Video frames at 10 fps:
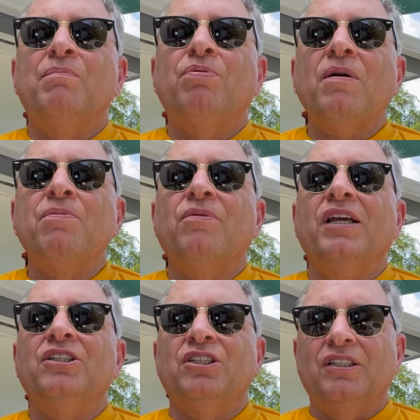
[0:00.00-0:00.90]

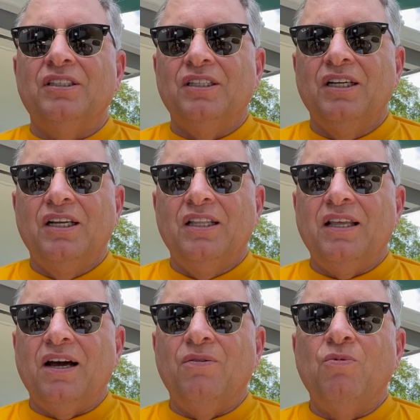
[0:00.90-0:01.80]
preparations
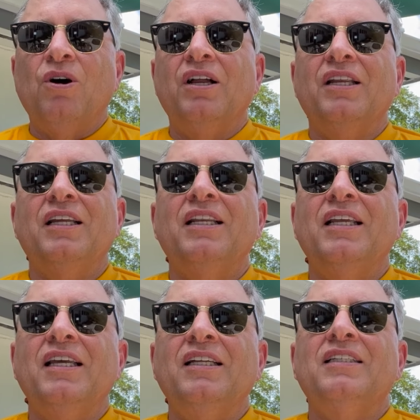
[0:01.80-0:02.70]
that one
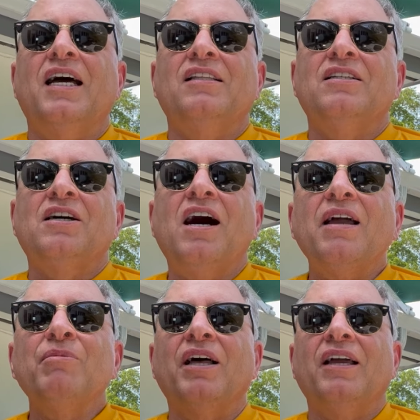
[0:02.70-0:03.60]
needs and the
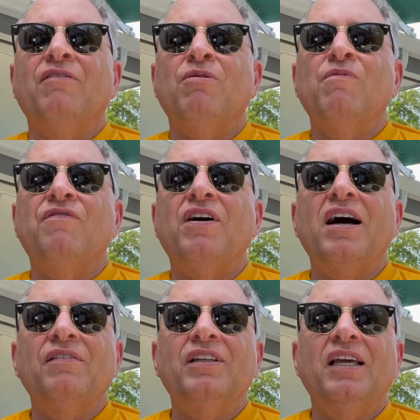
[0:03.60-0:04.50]
timeline from
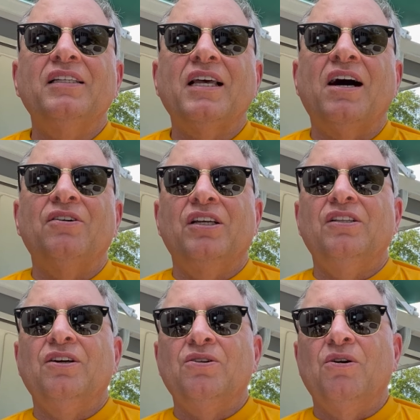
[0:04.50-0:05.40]
5 days out in
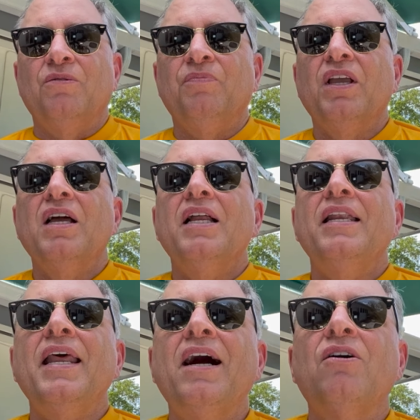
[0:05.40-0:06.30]
the cone.
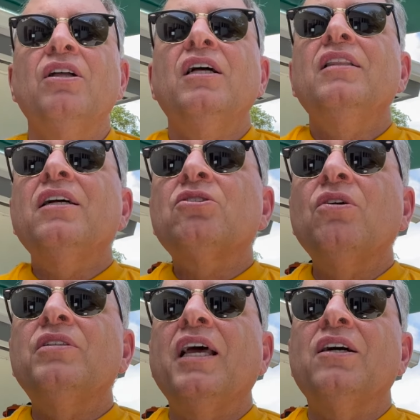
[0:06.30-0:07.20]
Now, let's
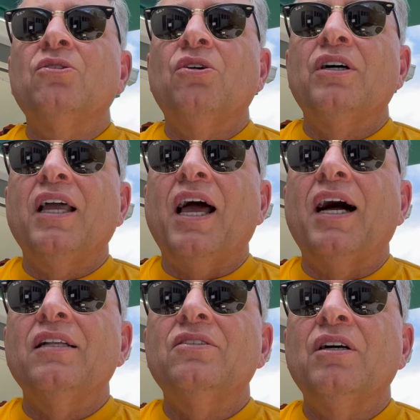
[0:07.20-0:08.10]
go take a look
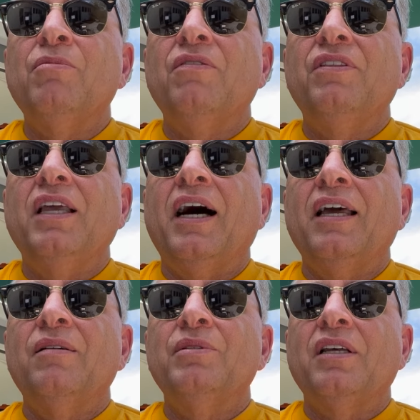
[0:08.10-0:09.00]
at some of the
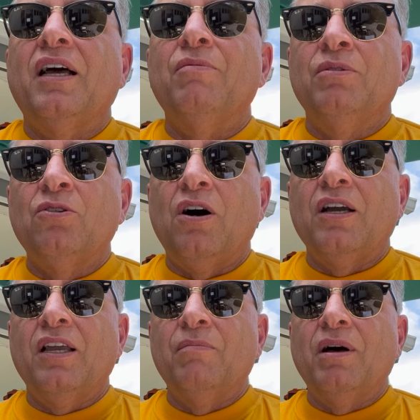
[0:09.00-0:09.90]
items that I've been
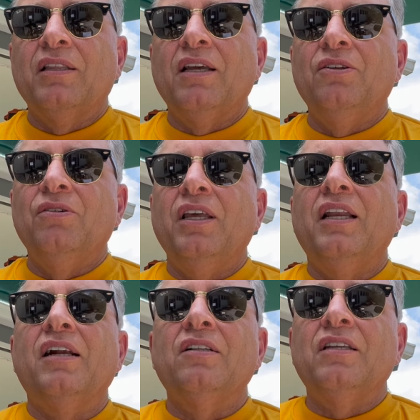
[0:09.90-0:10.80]
talking about that you
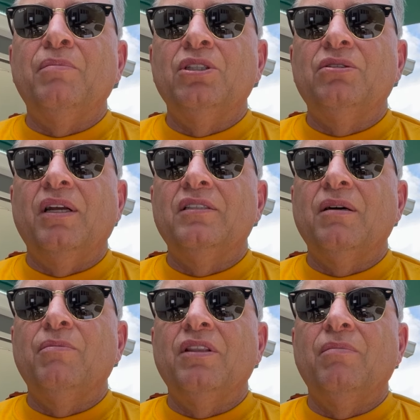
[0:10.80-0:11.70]
need, and I'll demonstrate
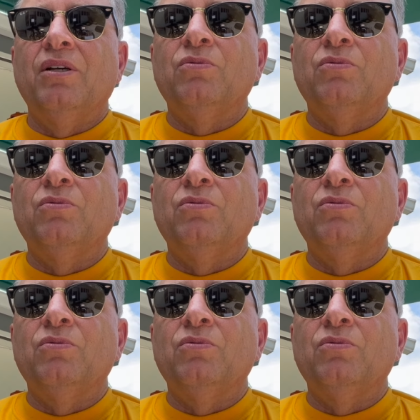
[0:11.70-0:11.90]
some of them as